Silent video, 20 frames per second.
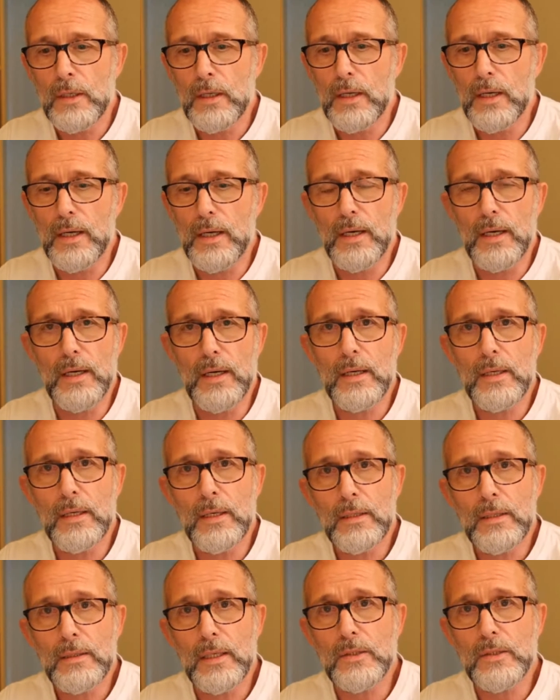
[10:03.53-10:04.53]

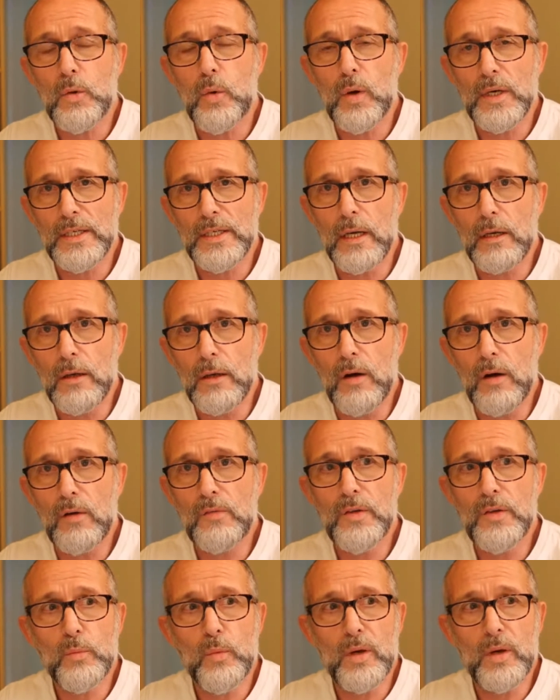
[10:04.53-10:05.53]
that quite a lot
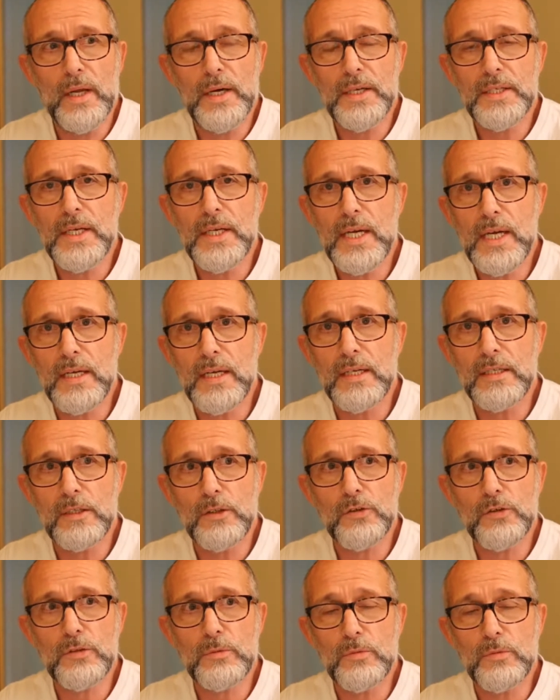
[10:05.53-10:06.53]
of them will adhere
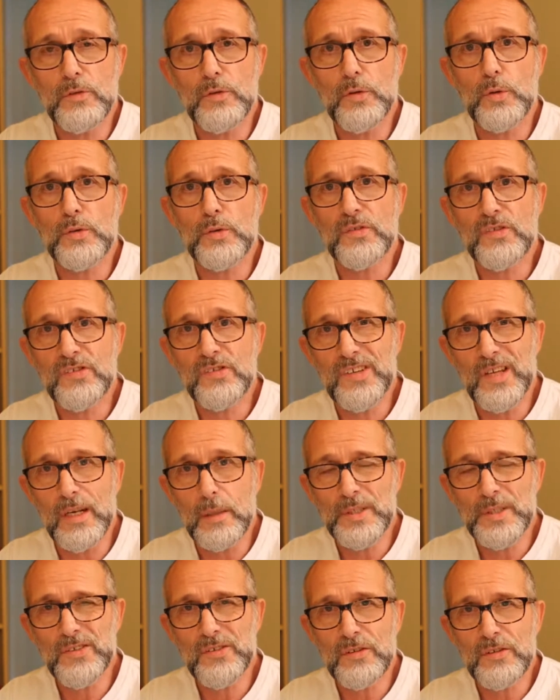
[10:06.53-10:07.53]
to some sort of
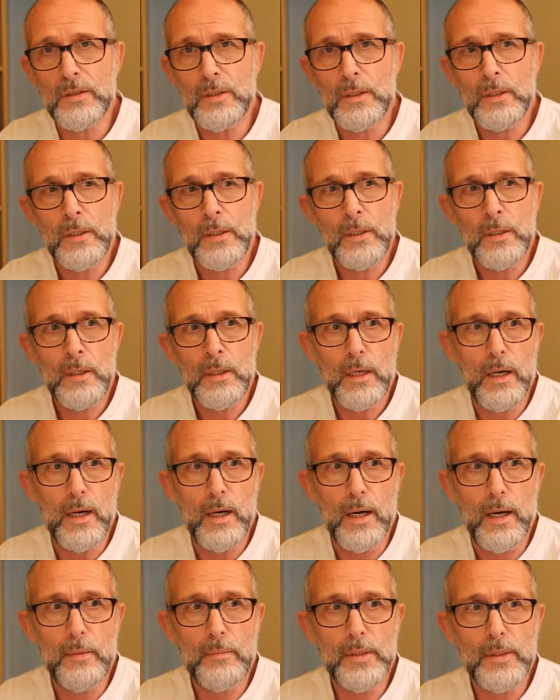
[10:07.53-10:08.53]
syllabus
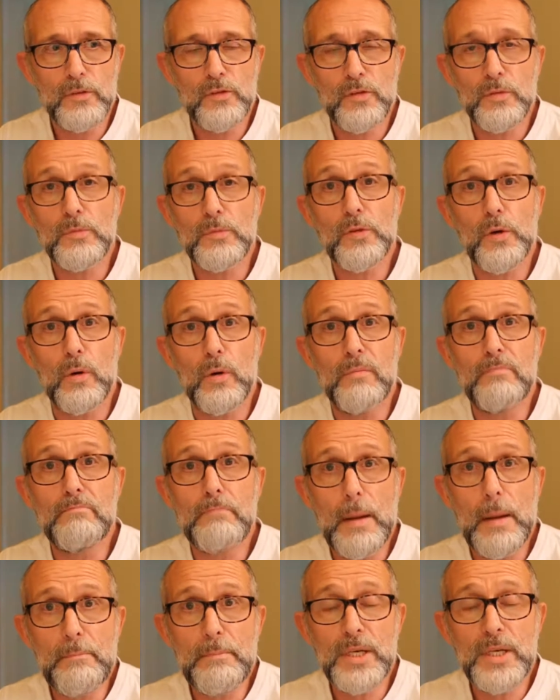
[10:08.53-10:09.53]
and some sort of
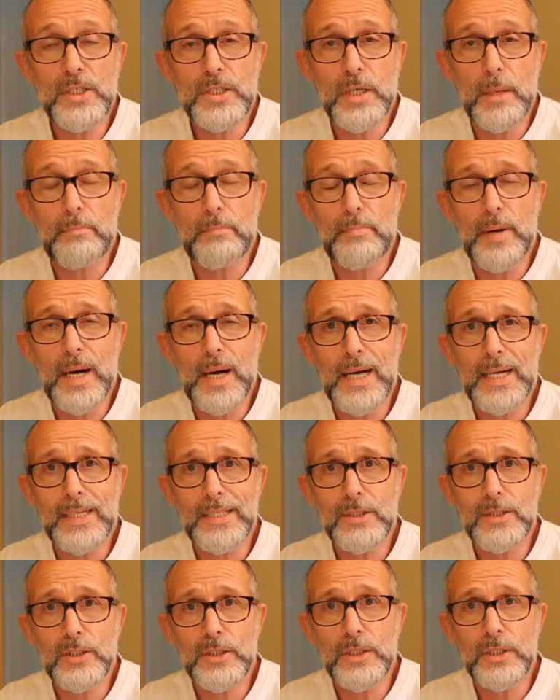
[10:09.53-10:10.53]
membership
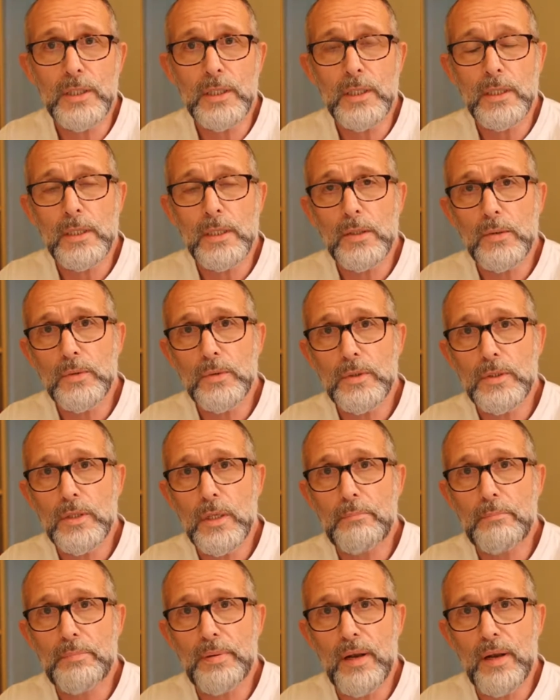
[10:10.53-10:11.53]
package,
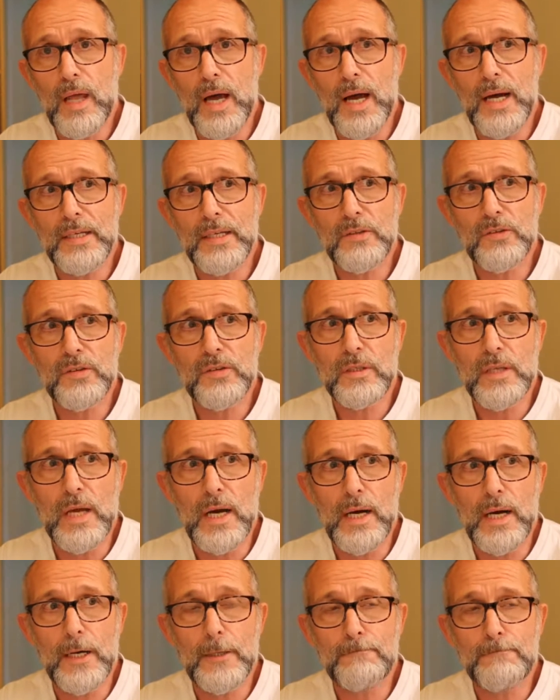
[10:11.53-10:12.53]
which implies
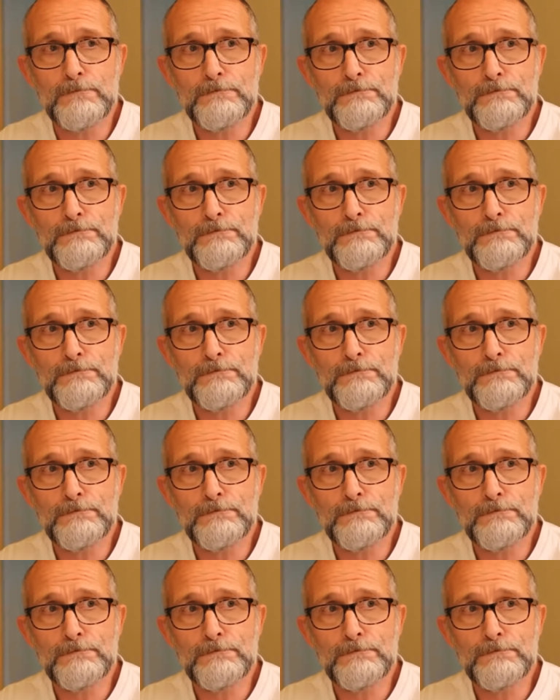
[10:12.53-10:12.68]
that